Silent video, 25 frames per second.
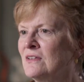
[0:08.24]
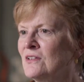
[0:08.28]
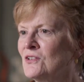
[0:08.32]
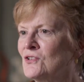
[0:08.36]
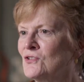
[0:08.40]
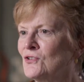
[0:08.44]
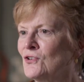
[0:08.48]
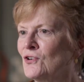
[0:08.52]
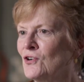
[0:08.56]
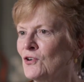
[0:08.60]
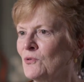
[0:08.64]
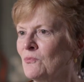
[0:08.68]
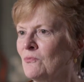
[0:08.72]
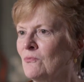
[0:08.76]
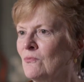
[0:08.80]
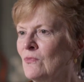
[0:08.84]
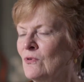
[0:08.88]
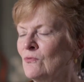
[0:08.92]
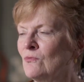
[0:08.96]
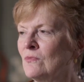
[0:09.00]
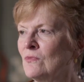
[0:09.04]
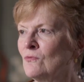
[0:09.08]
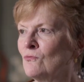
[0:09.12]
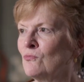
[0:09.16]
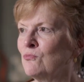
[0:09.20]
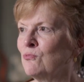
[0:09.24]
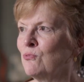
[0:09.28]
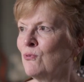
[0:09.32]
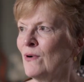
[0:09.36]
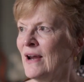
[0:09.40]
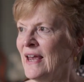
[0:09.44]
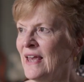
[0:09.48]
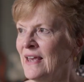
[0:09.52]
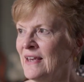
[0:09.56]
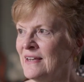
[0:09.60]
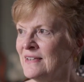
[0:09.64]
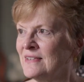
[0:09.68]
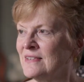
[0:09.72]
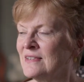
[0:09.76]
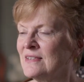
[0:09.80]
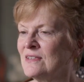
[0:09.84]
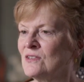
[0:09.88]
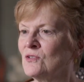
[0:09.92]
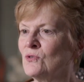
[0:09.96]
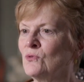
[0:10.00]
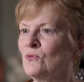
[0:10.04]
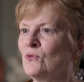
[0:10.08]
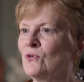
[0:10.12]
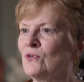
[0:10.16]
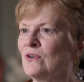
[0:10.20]
the term
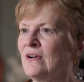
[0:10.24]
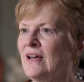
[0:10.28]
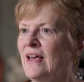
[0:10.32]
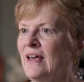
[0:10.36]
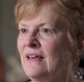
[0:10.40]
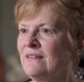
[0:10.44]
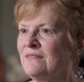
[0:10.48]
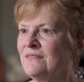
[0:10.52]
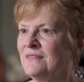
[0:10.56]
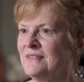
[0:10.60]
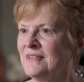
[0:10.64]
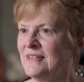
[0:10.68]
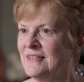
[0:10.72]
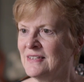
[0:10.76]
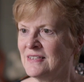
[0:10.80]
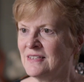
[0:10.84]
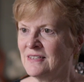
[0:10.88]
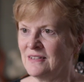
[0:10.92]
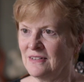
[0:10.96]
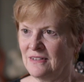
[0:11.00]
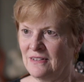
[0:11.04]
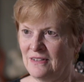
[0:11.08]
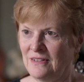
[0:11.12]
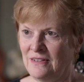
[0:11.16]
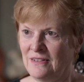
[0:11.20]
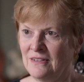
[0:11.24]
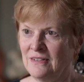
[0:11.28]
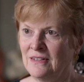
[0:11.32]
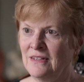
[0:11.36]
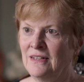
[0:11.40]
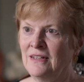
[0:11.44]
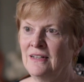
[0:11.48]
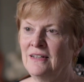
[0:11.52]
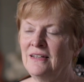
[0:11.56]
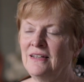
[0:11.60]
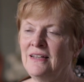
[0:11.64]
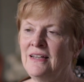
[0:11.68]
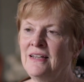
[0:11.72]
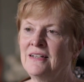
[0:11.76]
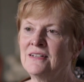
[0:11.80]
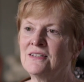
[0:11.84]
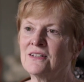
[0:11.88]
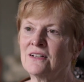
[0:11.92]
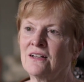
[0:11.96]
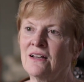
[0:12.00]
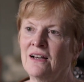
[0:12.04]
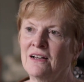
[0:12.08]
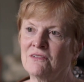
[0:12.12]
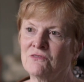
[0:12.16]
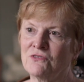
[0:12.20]
race or ethnicity into
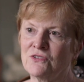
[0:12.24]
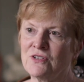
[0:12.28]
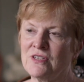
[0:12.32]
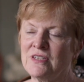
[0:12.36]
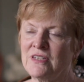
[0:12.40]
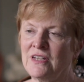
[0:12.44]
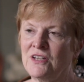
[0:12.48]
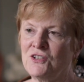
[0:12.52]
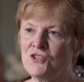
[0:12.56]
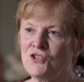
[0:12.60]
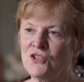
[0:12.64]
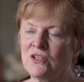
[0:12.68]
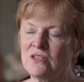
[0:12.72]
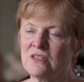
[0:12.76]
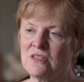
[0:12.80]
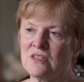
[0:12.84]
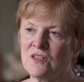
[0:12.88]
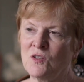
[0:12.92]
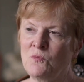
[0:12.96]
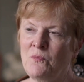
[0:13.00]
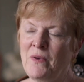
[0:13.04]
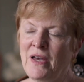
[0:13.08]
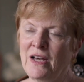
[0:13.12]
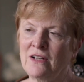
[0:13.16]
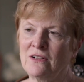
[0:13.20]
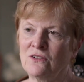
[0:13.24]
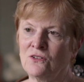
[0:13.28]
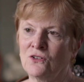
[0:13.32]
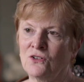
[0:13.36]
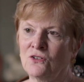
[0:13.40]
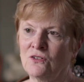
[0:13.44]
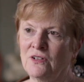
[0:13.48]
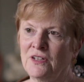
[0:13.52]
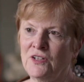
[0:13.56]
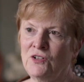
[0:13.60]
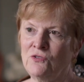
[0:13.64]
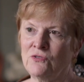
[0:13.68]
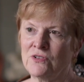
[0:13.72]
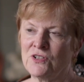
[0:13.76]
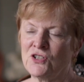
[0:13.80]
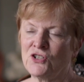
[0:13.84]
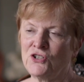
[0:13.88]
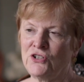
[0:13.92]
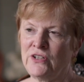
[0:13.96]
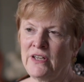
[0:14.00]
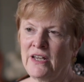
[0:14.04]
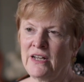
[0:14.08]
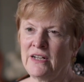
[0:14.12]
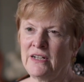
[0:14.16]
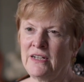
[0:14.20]
conversations about early
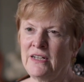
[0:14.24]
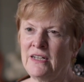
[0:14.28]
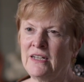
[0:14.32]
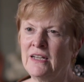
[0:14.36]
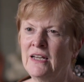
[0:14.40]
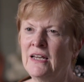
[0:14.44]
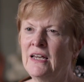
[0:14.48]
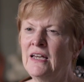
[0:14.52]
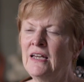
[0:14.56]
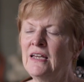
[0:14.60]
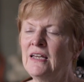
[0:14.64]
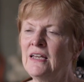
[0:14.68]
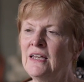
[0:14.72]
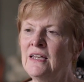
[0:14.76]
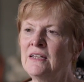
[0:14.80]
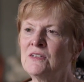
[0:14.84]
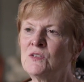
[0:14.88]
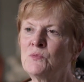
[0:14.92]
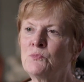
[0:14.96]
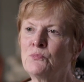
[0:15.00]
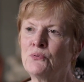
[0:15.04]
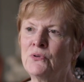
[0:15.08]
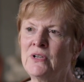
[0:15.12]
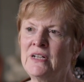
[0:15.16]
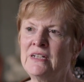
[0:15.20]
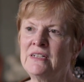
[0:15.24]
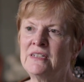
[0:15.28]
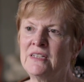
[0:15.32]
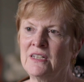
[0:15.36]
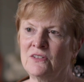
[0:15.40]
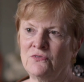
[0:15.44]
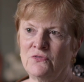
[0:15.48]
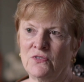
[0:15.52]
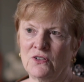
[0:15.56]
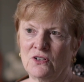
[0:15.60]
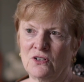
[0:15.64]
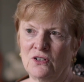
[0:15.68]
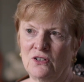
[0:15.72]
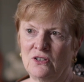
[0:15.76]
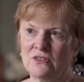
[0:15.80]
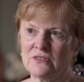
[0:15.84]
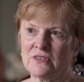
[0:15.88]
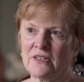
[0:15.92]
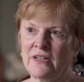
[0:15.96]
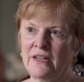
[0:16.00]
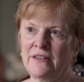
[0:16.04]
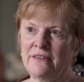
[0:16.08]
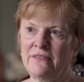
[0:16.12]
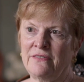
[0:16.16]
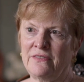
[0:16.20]
Christianity is pretty difficult,
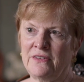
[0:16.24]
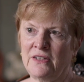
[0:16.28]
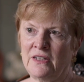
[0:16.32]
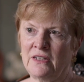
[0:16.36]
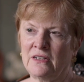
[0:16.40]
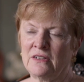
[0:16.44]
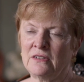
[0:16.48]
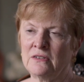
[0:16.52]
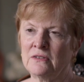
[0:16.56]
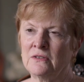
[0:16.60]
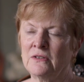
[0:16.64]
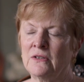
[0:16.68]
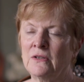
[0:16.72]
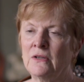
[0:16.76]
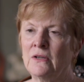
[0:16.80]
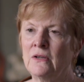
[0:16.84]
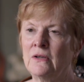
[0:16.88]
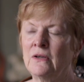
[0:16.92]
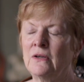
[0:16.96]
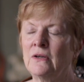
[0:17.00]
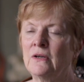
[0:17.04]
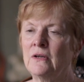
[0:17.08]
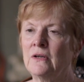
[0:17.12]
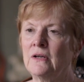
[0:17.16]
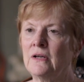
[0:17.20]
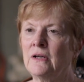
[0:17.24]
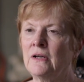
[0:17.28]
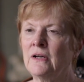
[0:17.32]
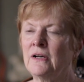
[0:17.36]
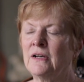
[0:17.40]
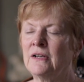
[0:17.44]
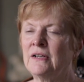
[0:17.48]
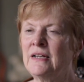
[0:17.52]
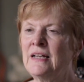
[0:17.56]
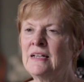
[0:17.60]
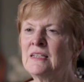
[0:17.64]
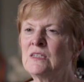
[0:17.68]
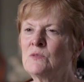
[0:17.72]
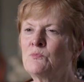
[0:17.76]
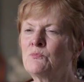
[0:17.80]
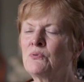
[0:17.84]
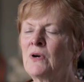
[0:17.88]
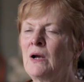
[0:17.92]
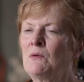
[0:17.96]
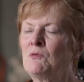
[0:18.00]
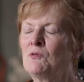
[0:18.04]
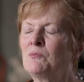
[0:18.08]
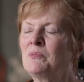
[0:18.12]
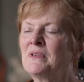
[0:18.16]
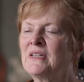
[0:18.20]
I think. It's
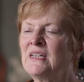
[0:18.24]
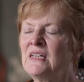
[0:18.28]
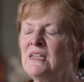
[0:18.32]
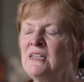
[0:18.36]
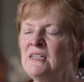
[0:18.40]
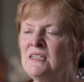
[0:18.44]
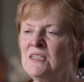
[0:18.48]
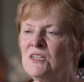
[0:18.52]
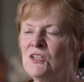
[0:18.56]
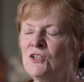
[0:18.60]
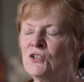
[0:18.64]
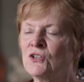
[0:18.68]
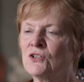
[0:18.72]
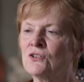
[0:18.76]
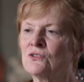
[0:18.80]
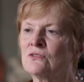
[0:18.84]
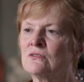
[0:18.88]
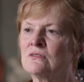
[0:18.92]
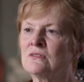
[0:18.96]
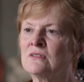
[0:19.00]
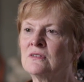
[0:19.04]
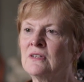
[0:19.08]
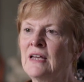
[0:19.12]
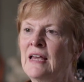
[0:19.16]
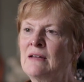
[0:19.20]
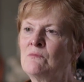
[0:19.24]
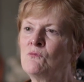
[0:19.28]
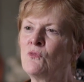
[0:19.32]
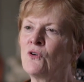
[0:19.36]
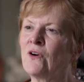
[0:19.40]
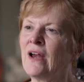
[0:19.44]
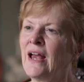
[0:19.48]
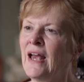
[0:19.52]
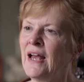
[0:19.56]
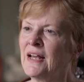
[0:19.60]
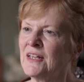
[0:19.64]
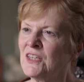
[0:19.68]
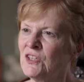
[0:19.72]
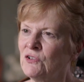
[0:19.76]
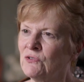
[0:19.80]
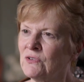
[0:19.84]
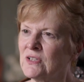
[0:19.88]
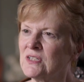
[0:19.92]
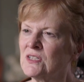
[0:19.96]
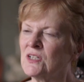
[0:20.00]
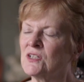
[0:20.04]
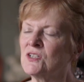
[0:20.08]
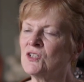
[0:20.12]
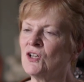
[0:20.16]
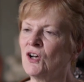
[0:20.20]
probably easier and more
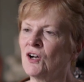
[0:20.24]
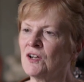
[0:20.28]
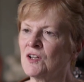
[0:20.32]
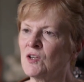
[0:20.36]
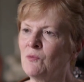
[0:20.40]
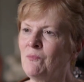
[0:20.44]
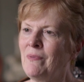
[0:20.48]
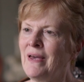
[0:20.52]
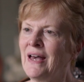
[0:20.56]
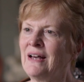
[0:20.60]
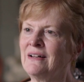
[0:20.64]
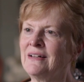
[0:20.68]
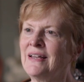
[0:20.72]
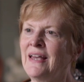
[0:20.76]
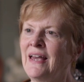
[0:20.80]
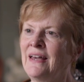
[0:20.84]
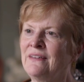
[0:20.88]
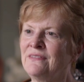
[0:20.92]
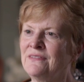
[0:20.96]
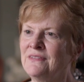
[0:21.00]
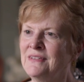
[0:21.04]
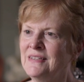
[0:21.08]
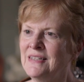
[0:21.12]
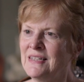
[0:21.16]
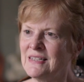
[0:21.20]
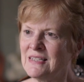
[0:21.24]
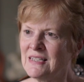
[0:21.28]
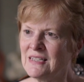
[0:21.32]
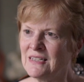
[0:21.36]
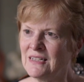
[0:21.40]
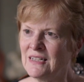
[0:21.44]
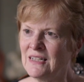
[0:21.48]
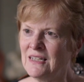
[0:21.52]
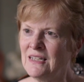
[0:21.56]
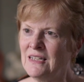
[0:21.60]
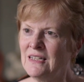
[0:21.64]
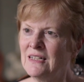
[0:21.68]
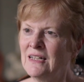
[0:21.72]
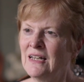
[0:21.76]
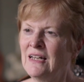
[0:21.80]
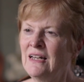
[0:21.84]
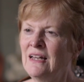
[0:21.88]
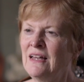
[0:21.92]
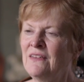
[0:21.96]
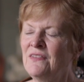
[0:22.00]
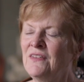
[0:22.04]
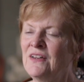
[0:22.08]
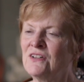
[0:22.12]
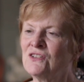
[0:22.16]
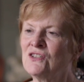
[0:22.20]
accurate to talk about ethnicity.
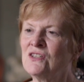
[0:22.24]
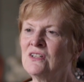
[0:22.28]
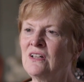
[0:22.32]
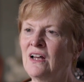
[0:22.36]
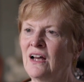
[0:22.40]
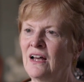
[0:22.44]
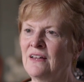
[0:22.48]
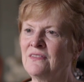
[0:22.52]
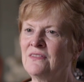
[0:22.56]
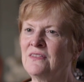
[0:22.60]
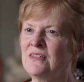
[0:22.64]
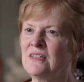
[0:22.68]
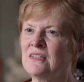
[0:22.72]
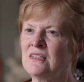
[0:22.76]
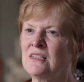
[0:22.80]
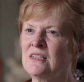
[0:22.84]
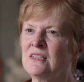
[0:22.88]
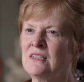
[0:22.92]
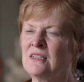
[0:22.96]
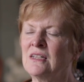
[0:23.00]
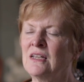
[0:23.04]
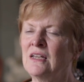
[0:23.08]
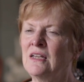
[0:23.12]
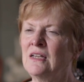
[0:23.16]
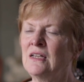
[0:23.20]
There's not this